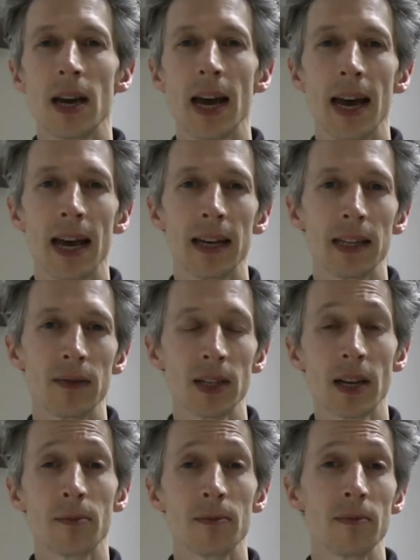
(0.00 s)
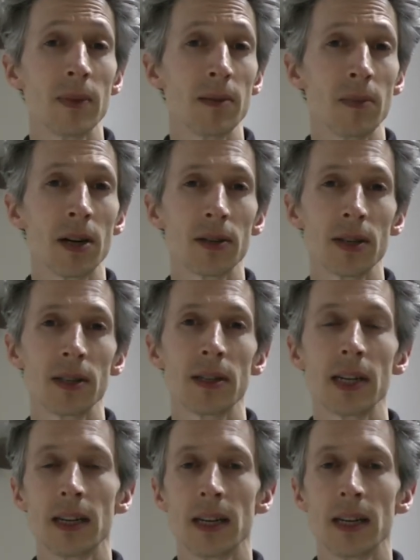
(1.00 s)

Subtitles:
and they've set up, Miles is